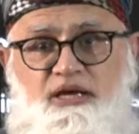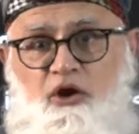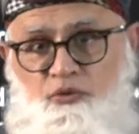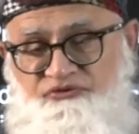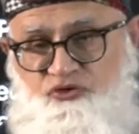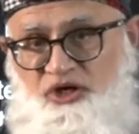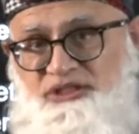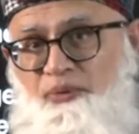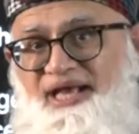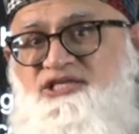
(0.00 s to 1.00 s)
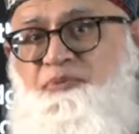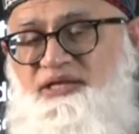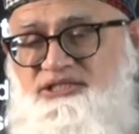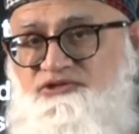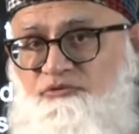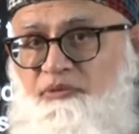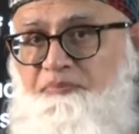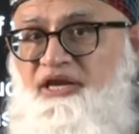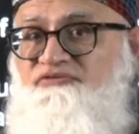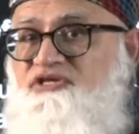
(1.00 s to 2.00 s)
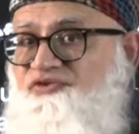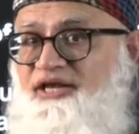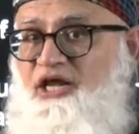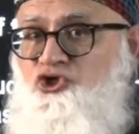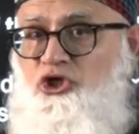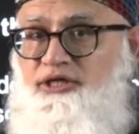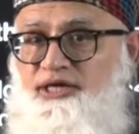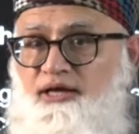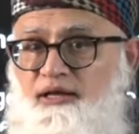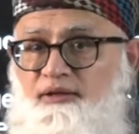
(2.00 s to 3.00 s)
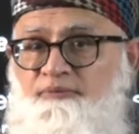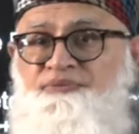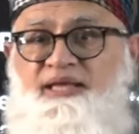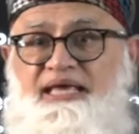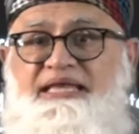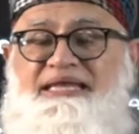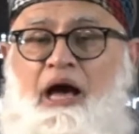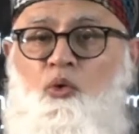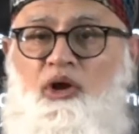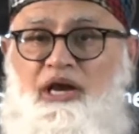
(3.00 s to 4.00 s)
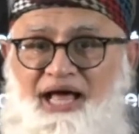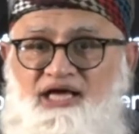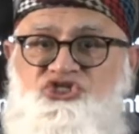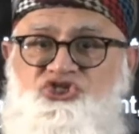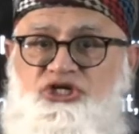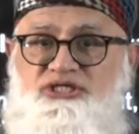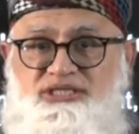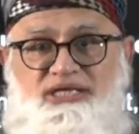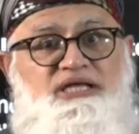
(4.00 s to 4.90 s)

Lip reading: we've got our expenses from the previous financial year in our last year's